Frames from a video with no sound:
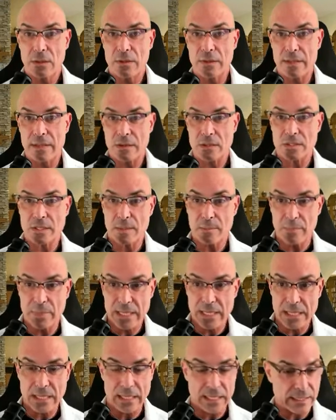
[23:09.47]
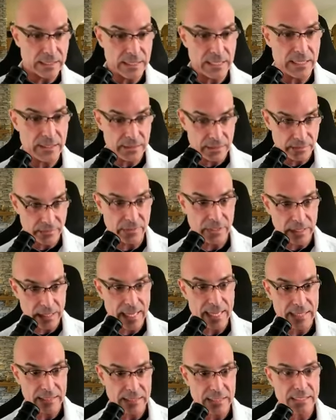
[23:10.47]
there's a being at the end of the
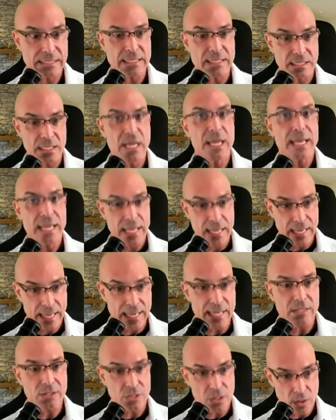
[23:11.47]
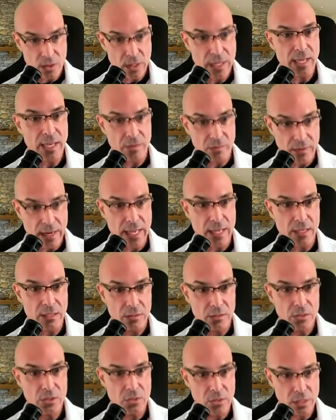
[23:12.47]
light that says, It's okay, Ray,
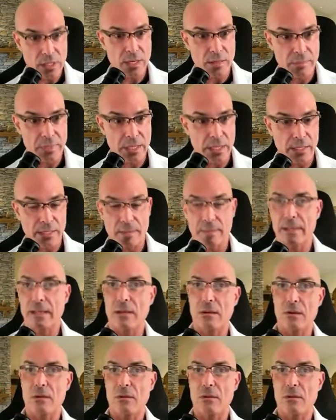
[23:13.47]
you can come in. And I'm like,